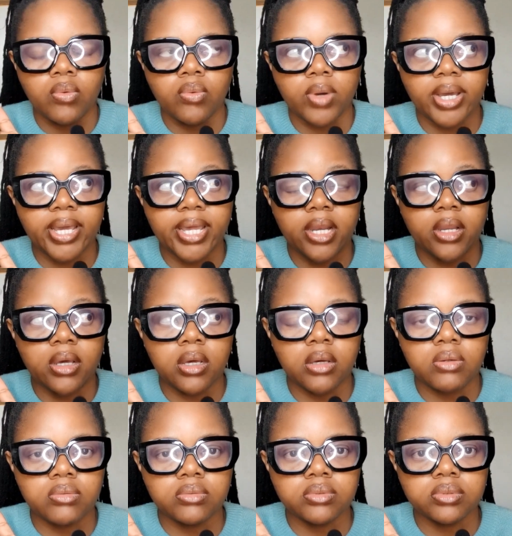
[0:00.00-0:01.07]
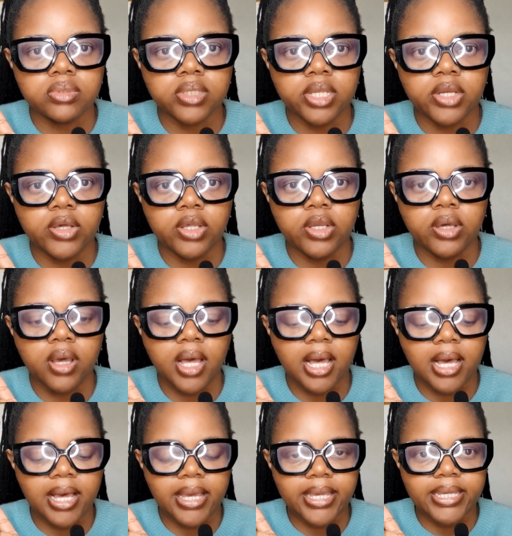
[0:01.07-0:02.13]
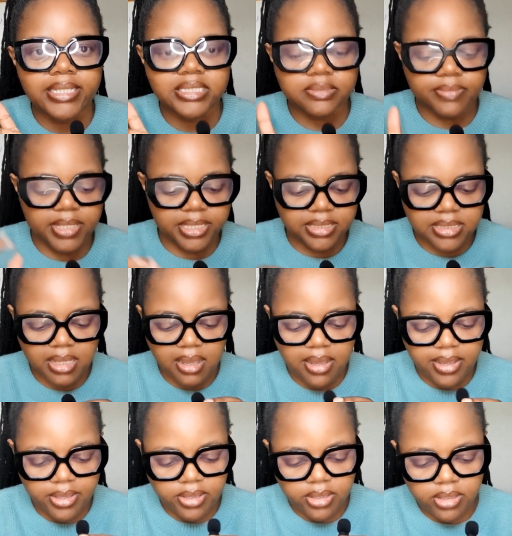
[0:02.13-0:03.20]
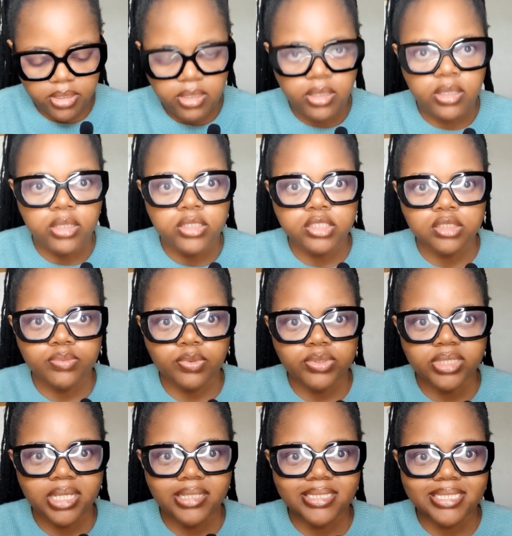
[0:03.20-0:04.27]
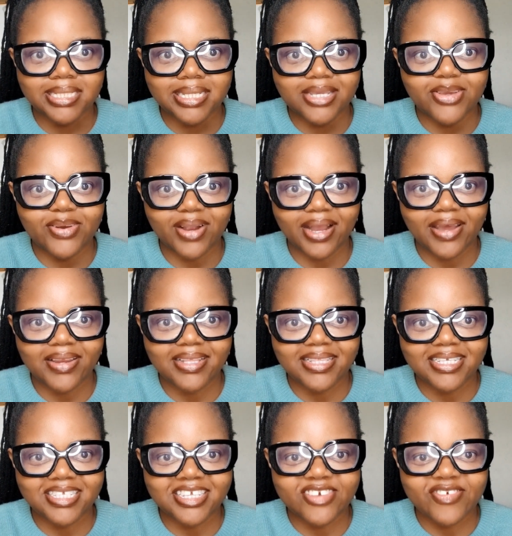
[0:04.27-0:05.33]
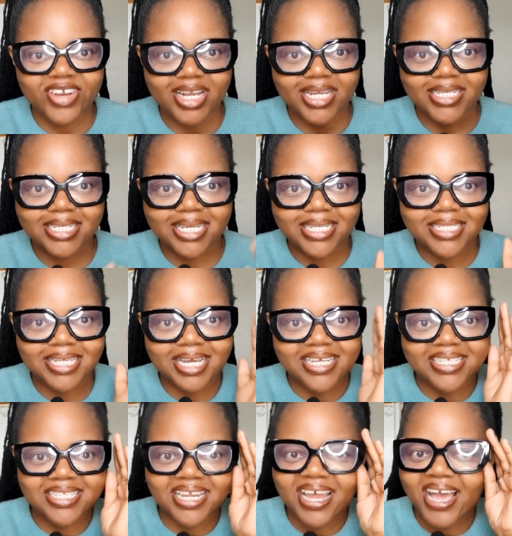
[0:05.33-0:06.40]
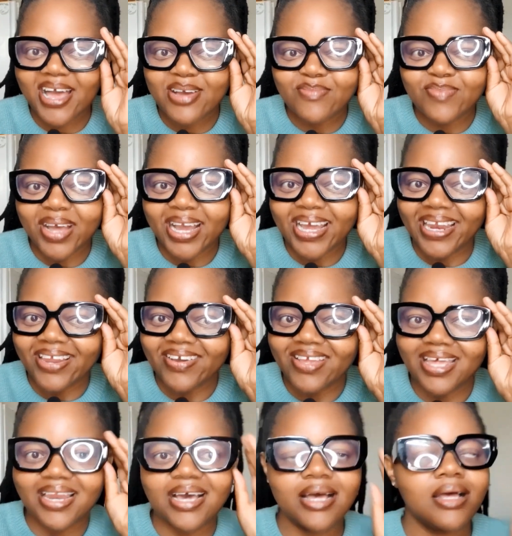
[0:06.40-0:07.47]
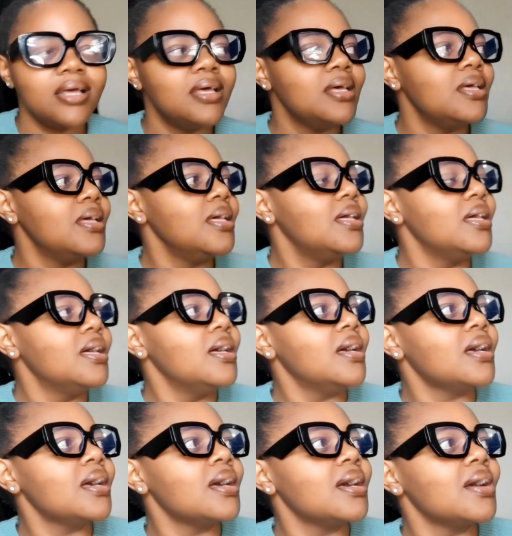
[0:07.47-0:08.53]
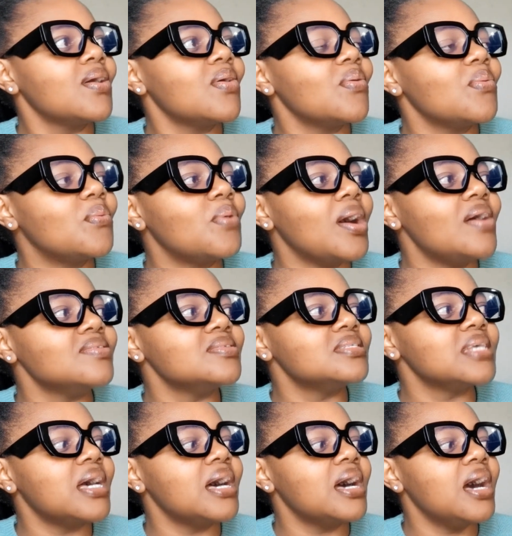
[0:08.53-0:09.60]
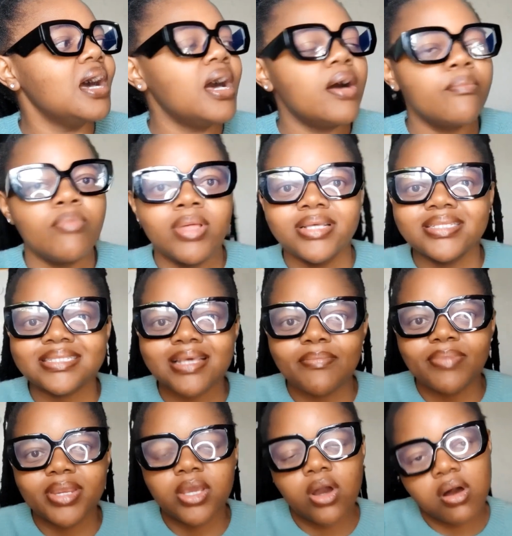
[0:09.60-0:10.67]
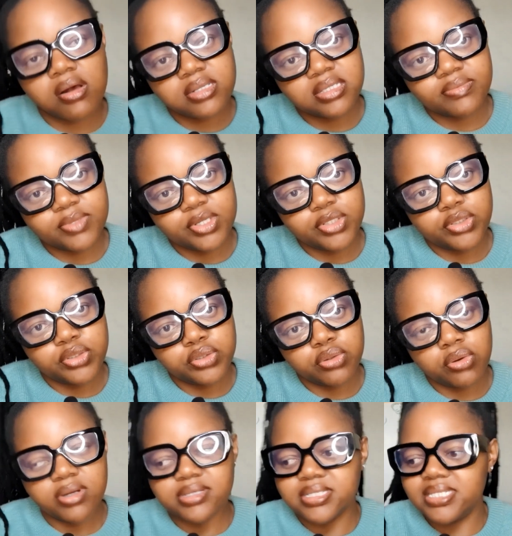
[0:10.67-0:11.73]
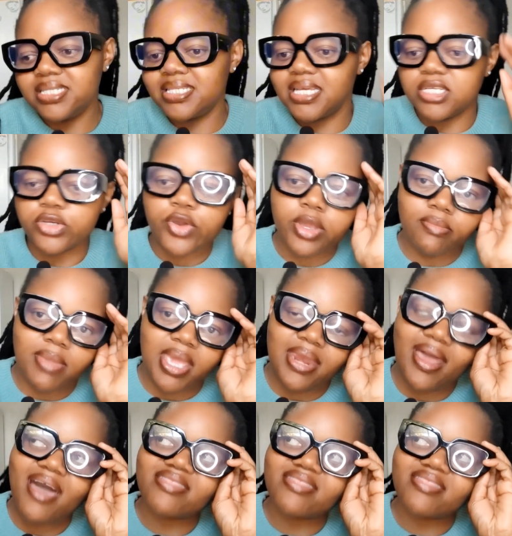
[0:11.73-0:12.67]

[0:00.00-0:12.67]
Why, hello. Hello, hello, hi. It is me, Desai. Small town DD. You're hiding these over internet. Sakastracha and back. Hello, yella. Wowza. Somebody asked me to talk on decentering men.